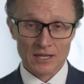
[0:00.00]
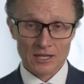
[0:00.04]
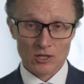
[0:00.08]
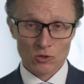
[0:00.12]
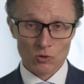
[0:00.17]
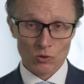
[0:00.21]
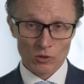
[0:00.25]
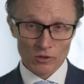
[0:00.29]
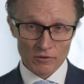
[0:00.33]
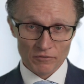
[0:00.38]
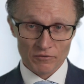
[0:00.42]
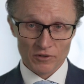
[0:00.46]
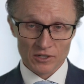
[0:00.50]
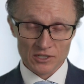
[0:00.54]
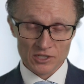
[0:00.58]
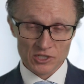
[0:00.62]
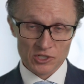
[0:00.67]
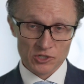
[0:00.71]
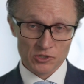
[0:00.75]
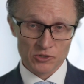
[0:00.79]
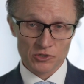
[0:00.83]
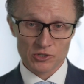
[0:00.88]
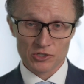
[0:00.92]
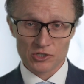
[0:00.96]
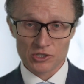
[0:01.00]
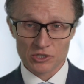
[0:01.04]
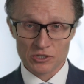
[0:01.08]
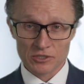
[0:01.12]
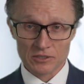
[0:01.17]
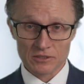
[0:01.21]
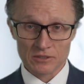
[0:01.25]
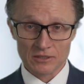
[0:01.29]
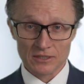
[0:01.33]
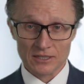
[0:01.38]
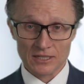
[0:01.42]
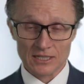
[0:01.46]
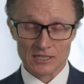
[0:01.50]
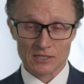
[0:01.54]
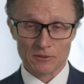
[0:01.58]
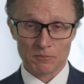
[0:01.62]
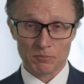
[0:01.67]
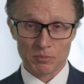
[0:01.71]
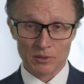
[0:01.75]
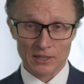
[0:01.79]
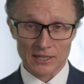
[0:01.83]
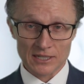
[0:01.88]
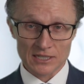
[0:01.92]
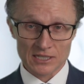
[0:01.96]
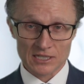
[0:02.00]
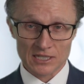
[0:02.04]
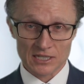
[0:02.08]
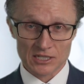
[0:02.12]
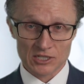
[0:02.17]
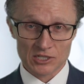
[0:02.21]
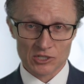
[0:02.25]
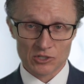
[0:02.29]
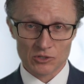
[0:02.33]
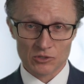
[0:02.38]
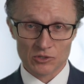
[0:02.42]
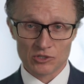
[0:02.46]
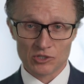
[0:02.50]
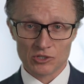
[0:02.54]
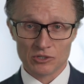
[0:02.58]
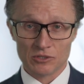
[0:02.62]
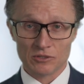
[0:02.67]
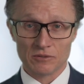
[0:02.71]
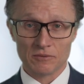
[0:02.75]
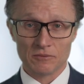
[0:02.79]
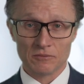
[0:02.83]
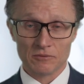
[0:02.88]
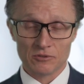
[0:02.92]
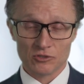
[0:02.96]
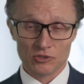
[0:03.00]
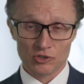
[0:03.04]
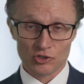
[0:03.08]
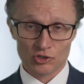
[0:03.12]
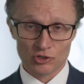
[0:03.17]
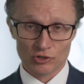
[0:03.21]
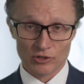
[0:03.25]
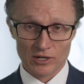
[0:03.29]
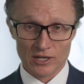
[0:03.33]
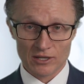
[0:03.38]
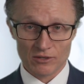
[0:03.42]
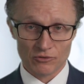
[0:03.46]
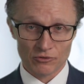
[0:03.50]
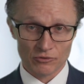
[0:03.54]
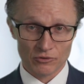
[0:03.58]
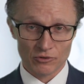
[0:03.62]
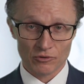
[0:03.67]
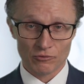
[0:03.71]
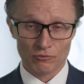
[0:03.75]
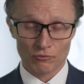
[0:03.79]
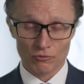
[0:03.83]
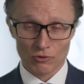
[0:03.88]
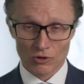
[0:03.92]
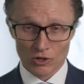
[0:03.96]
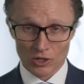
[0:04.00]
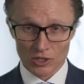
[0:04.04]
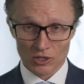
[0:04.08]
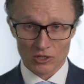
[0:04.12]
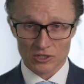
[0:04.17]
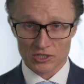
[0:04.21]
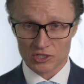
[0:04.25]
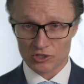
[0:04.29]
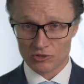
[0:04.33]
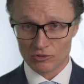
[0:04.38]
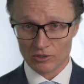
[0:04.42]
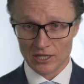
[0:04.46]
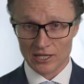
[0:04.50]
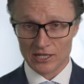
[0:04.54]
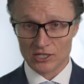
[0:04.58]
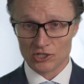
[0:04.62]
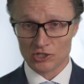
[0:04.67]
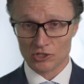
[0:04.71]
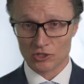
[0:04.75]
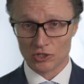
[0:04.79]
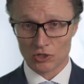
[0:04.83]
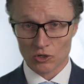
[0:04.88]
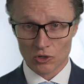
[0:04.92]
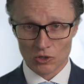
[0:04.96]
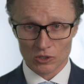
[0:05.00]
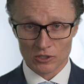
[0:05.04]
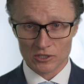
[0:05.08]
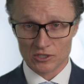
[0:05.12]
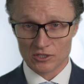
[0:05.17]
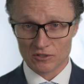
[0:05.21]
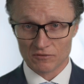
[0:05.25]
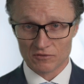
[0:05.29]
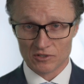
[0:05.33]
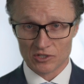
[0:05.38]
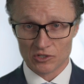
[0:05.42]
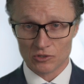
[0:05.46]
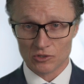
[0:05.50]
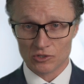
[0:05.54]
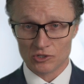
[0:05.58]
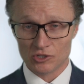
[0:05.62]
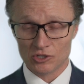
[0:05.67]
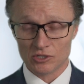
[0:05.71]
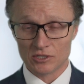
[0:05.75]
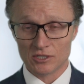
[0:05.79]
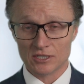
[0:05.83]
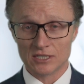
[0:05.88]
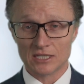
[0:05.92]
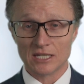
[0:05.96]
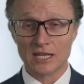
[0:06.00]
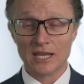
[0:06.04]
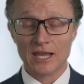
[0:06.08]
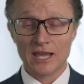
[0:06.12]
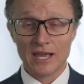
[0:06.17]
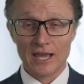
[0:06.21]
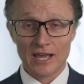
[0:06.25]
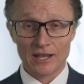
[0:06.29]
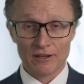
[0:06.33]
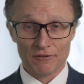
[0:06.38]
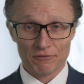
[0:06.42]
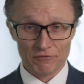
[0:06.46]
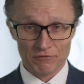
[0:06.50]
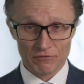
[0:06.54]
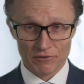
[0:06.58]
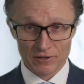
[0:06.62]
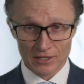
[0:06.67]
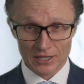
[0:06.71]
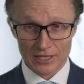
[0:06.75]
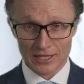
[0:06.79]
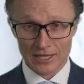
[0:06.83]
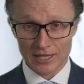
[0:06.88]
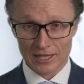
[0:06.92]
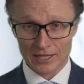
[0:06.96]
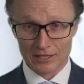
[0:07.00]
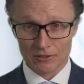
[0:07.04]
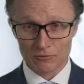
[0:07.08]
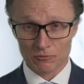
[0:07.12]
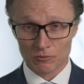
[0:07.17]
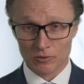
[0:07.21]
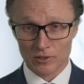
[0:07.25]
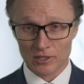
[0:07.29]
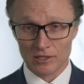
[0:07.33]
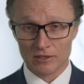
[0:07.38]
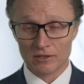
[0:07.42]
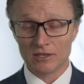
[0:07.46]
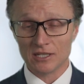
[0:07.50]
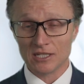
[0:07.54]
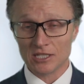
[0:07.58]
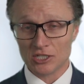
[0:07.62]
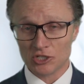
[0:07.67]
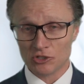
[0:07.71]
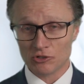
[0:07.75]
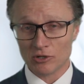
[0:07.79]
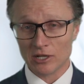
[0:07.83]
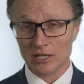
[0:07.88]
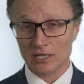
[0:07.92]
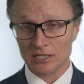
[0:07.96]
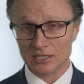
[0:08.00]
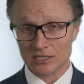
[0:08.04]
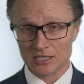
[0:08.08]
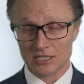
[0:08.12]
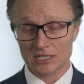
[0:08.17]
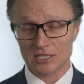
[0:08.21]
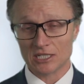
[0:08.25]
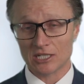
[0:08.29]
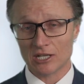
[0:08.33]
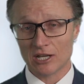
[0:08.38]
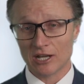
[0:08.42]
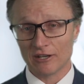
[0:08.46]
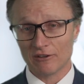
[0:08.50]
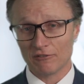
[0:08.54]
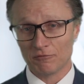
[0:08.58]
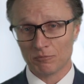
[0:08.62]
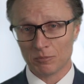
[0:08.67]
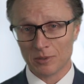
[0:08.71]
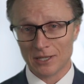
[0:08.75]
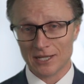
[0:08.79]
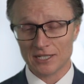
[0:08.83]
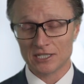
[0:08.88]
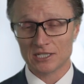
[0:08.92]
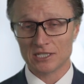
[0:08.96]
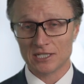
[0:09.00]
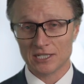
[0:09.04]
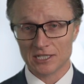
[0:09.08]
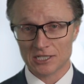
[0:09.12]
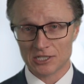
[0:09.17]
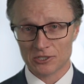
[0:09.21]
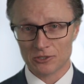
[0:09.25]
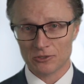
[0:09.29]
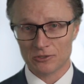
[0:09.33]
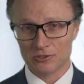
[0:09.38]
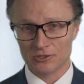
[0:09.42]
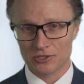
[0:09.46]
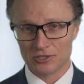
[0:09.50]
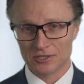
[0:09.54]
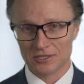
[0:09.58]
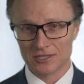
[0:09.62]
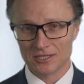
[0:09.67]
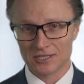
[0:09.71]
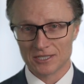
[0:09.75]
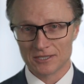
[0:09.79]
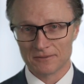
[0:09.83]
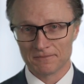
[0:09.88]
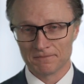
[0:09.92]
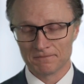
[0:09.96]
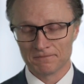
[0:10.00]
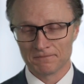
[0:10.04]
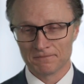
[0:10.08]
Qualified surgeon is a plastic surgeon trained through the Royal Australasian College of Surgeons and affiliated with the Australian Society of Plastic Surgeons.